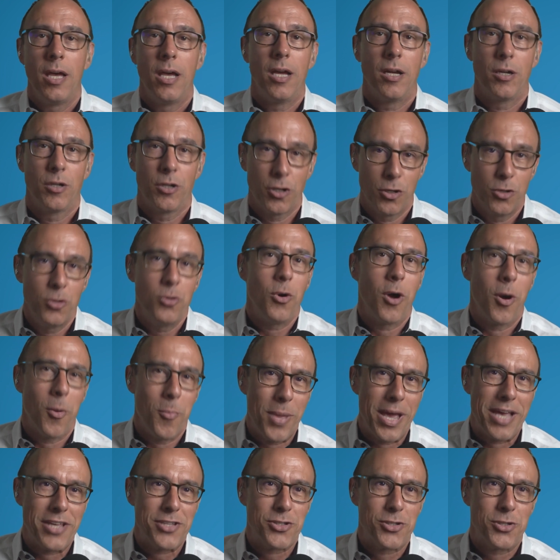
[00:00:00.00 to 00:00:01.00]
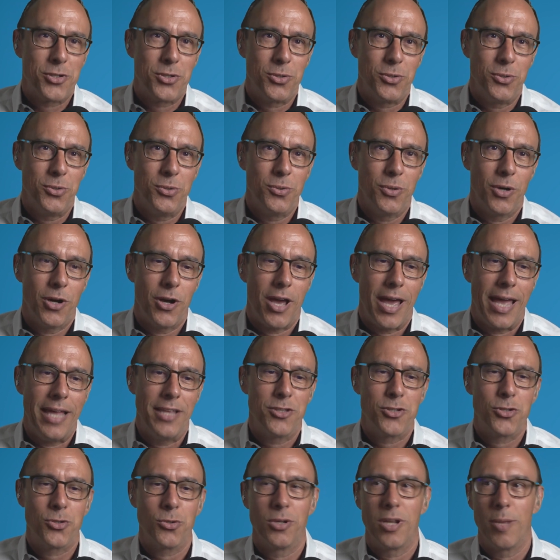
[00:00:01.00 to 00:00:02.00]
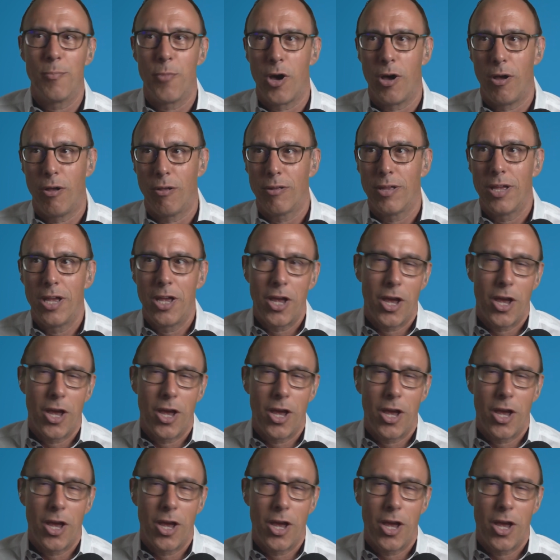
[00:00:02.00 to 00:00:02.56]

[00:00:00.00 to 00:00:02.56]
I'm going to do our best to answer them all